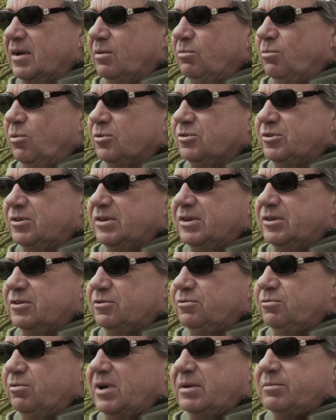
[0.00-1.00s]
I'm watching this
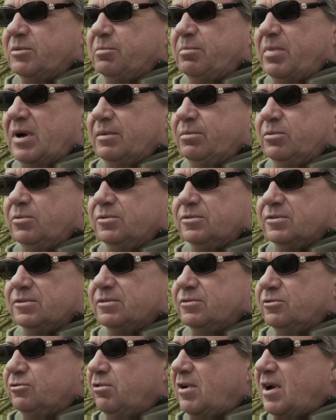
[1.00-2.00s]
stream of
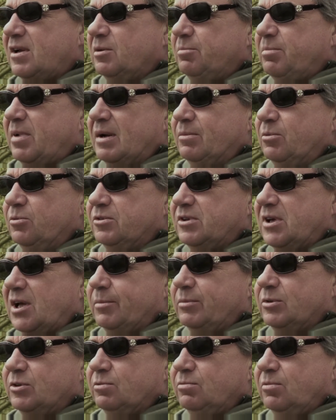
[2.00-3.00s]
bubbles, trail of bubbles
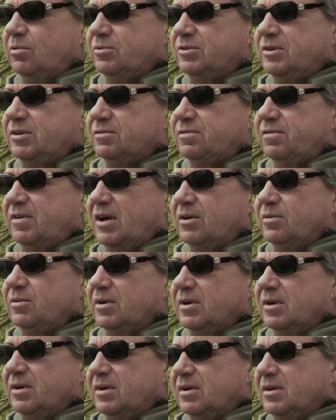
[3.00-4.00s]
coming towards his float.